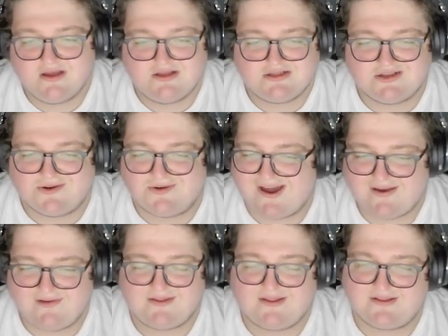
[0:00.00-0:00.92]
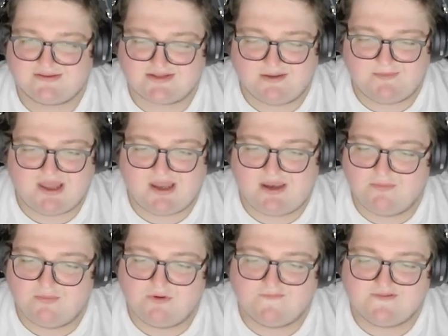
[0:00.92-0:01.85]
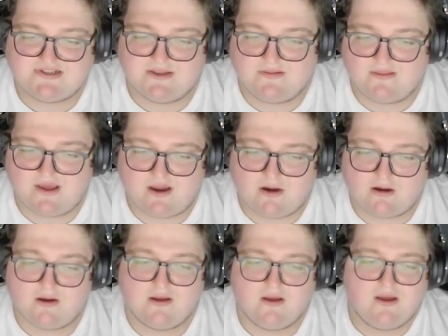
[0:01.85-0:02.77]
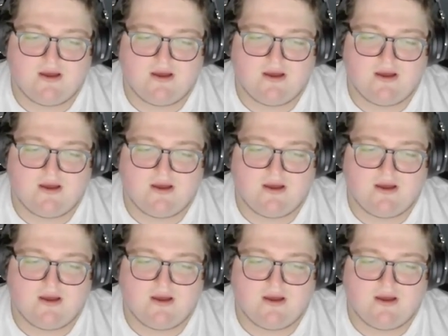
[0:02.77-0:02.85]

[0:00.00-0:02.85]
So I don't think there's going to be any moves there.